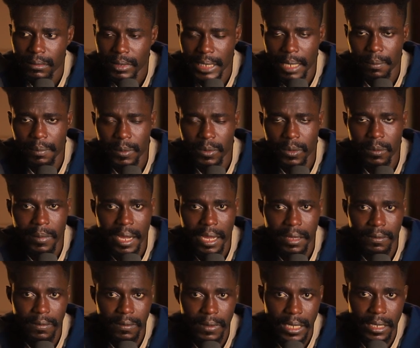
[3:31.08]
Some people
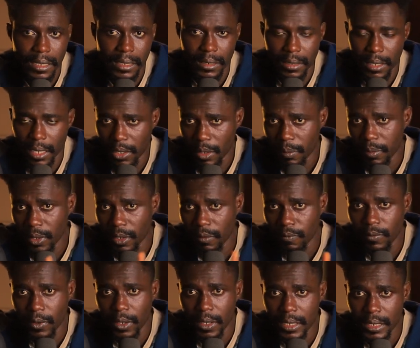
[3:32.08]
might think, you know, a couple
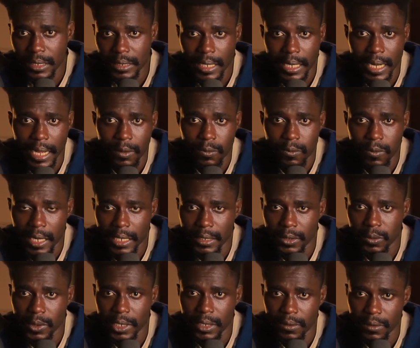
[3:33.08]
of colleagues that I
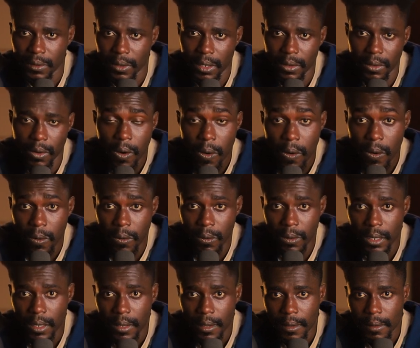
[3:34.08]
went with thought,
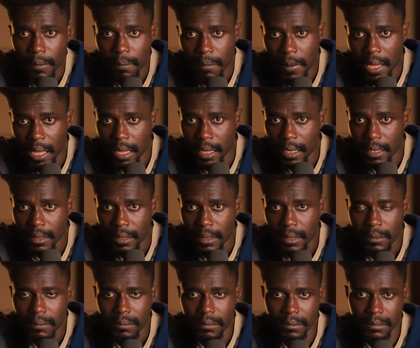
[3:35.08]
oh man,
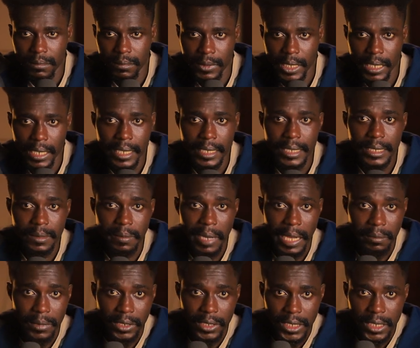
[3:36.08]
the ladies
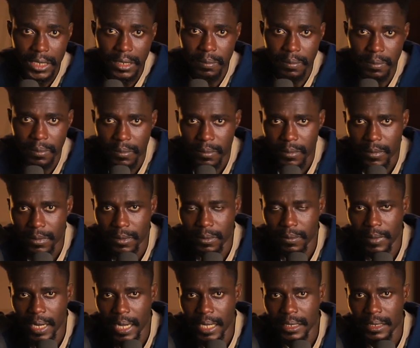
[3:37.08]
might be cheap,
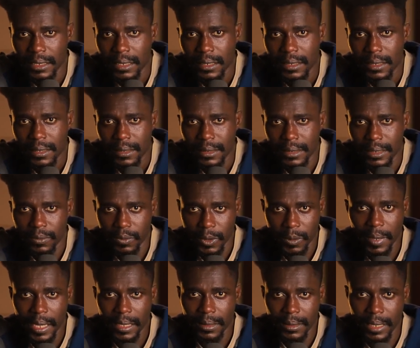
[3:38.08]
right? The
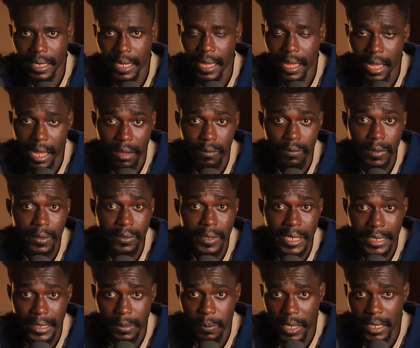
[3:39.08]
women there are
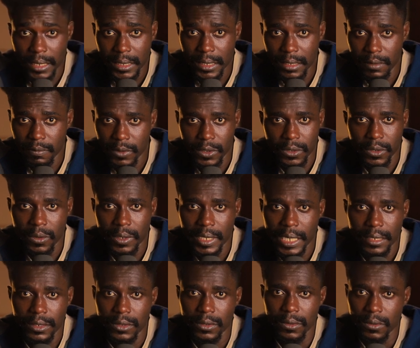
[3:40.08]
very expensive. You don't
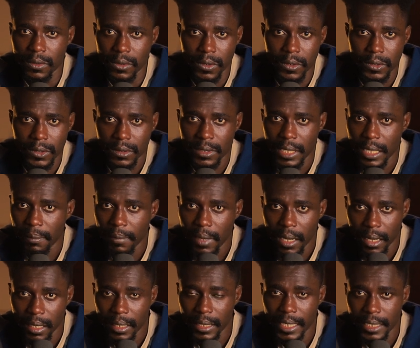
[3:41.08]
get too close to them
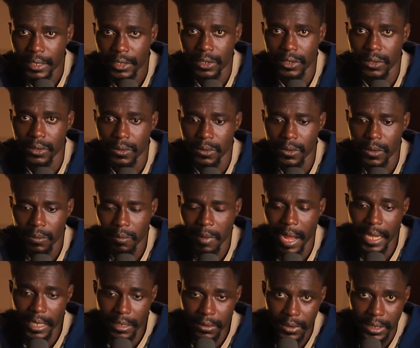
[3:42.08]
unless you
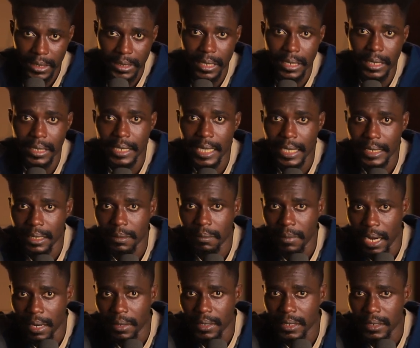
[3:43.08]
are interested in getting
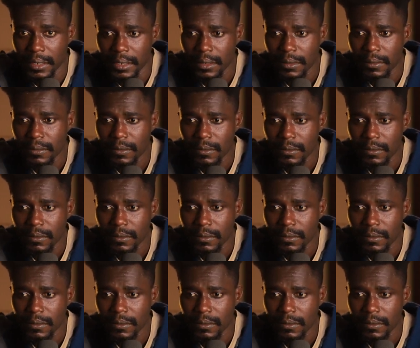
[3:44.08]
married.